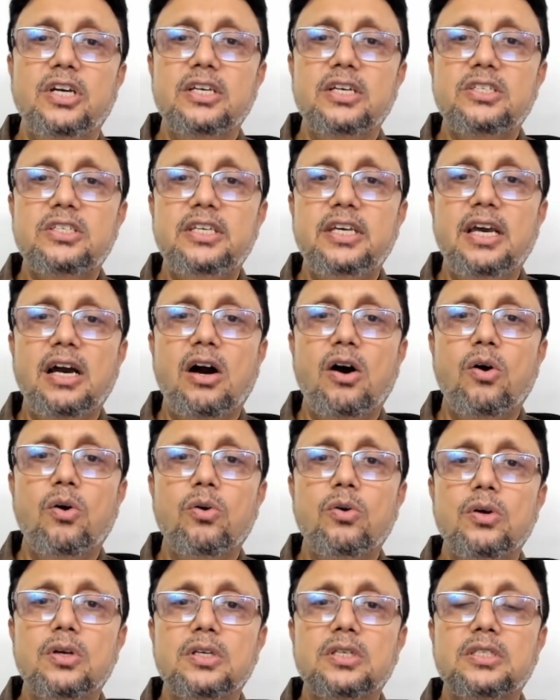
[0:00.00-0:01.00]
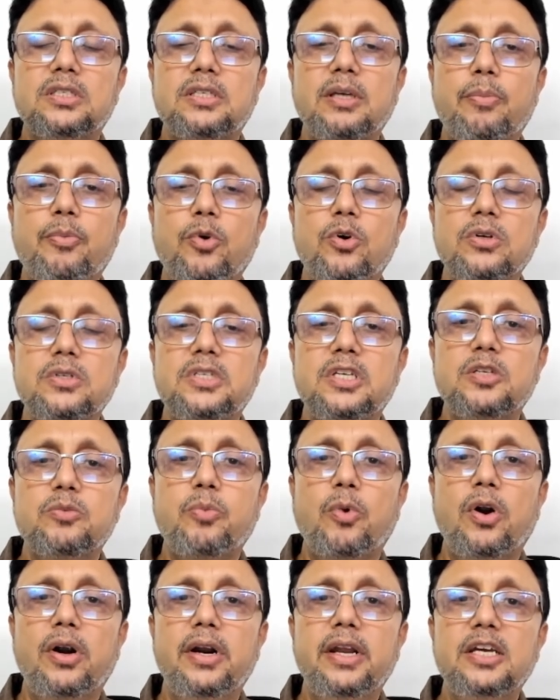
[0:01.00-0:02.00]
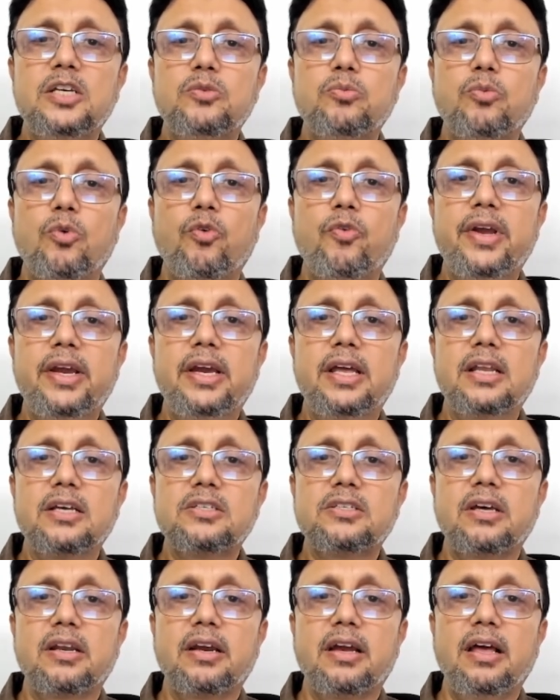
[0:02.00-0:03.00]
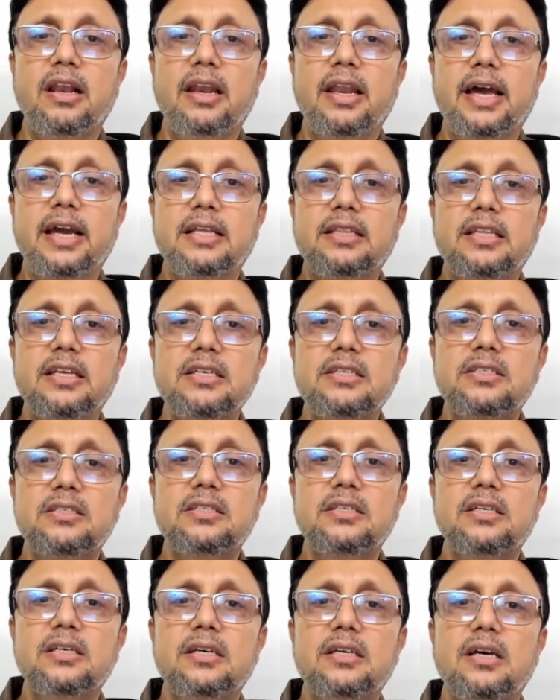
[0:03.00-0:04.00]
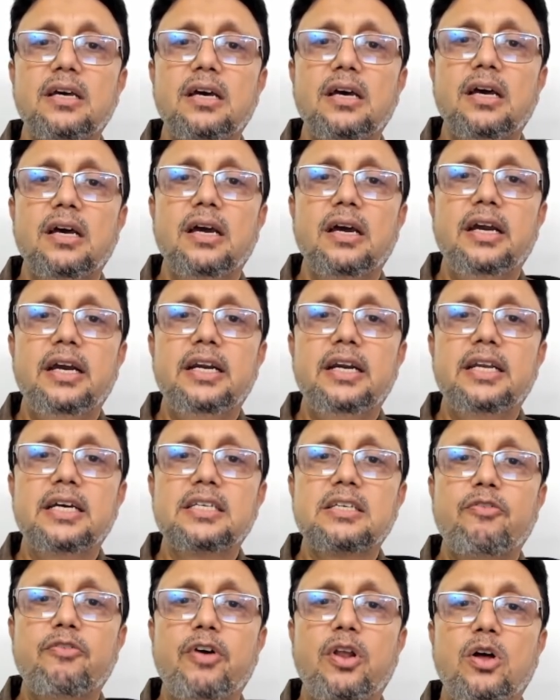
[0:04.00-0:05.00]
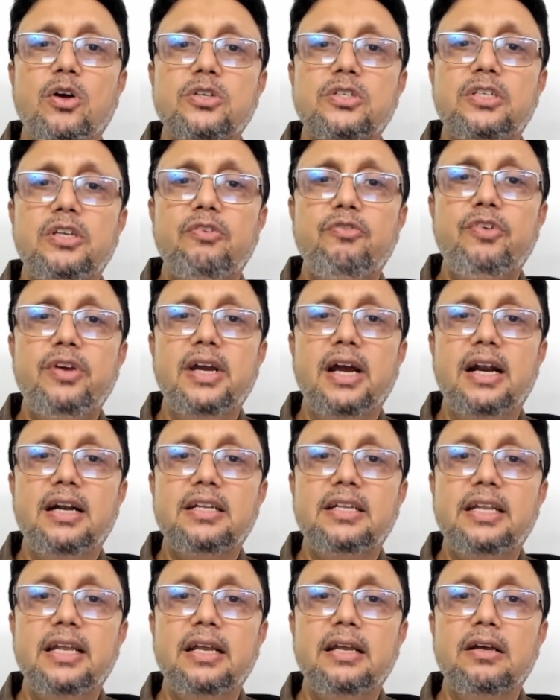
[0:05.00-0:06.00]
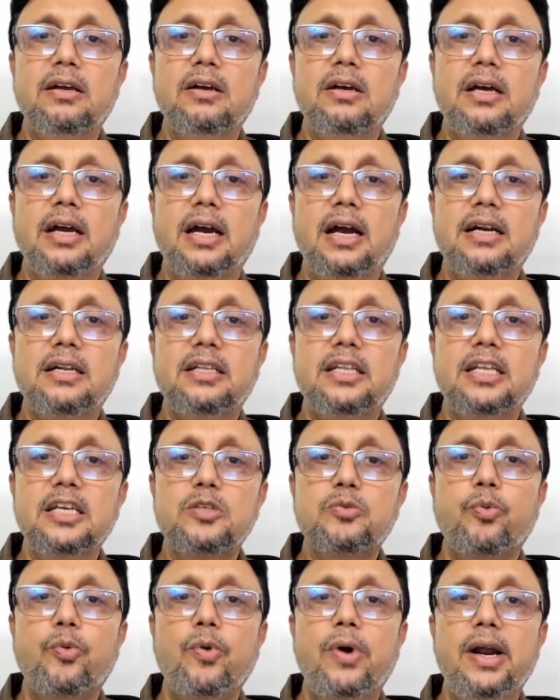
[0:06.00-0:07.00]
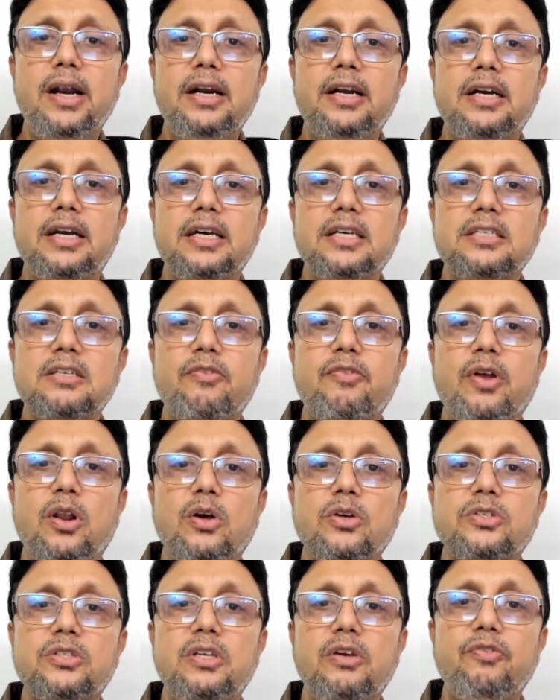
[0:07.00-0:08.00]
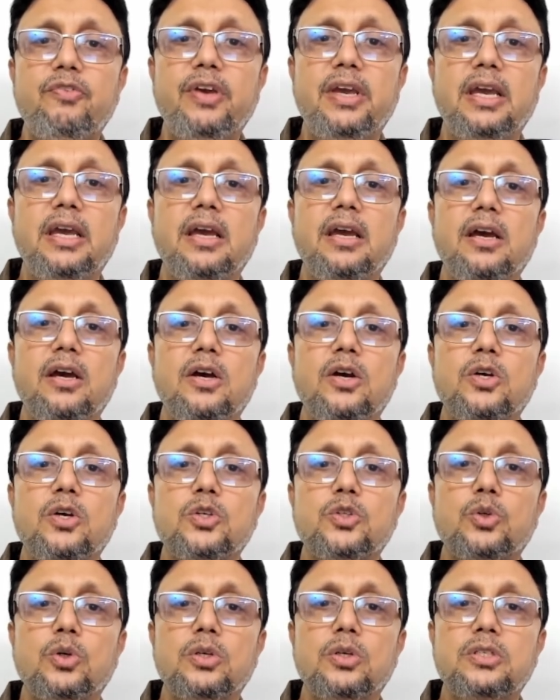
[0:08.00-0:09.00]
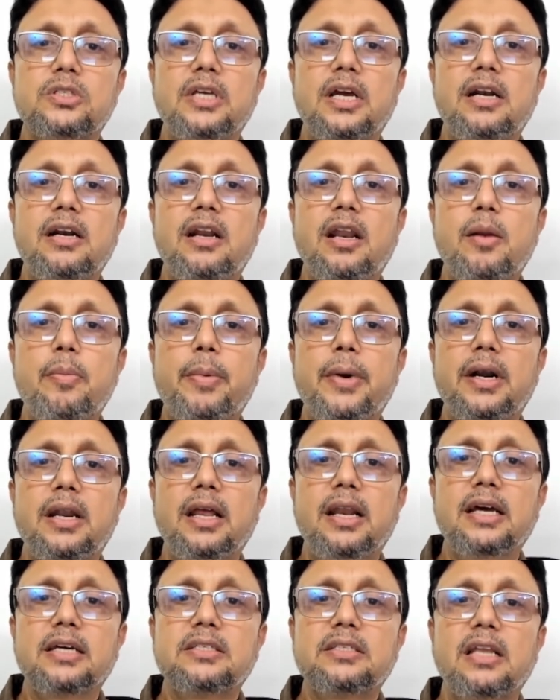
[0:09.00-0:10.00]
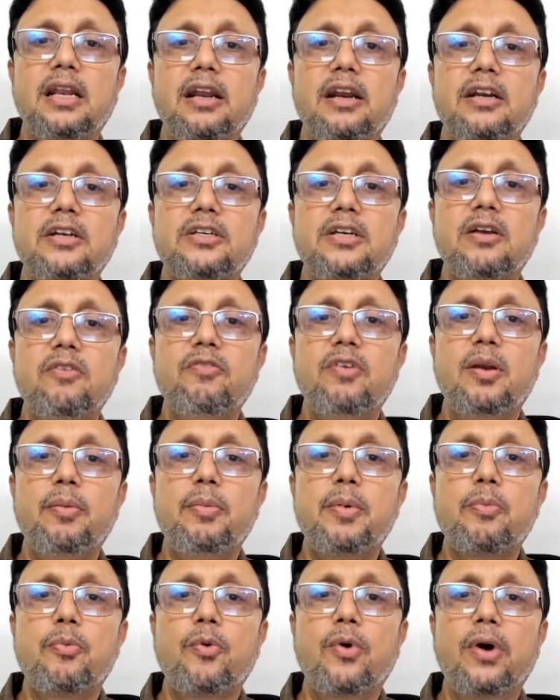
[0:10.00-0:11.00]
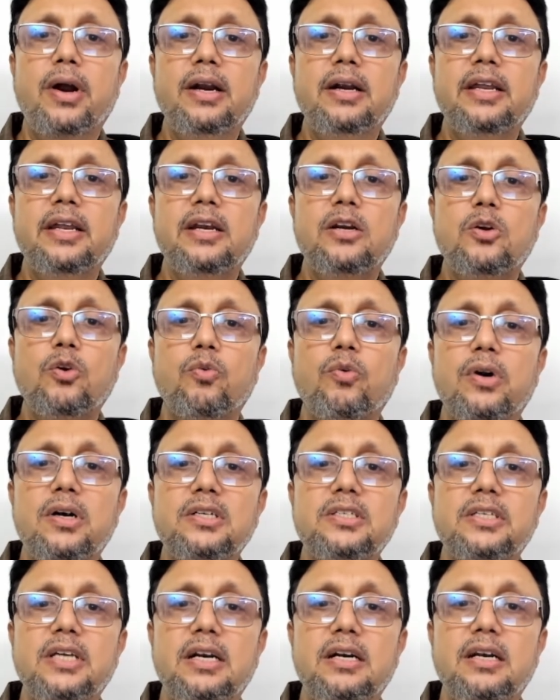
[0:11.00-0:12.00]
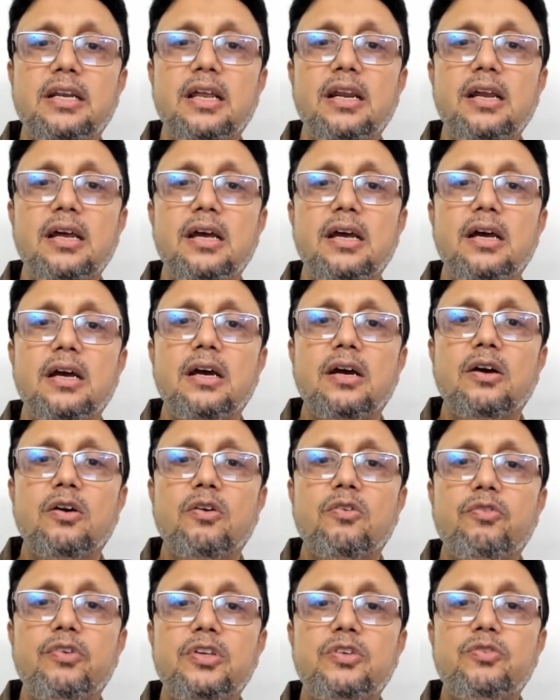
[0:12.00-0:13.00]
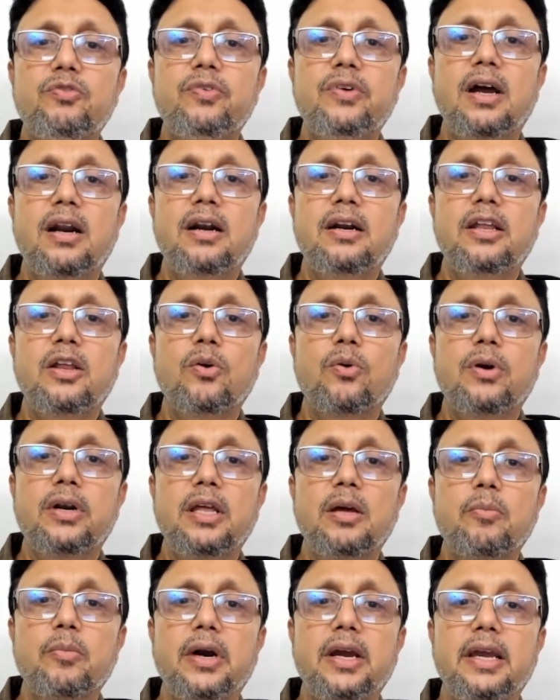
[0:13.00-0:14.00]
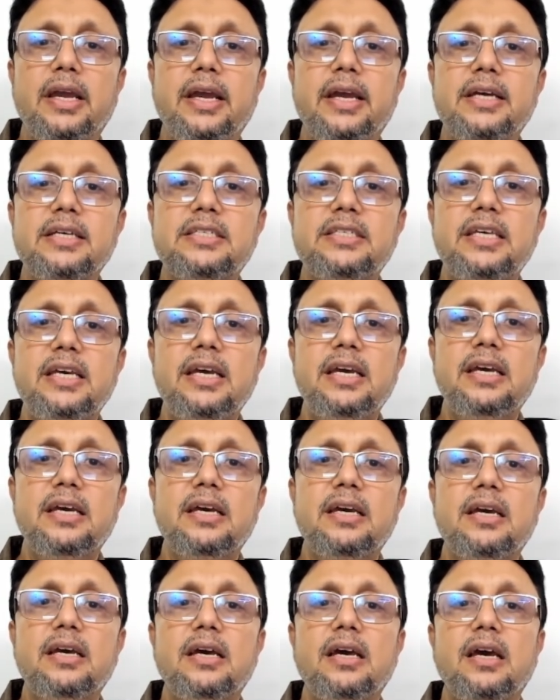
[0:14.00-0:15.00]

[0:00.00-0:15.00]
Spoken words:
Just see how. Suppose this body is moving in a circle like this. It has a velocity v. At this point, it has a velocity v. So centripetal acceleration will be pointing towards center, which we are denoting by AC,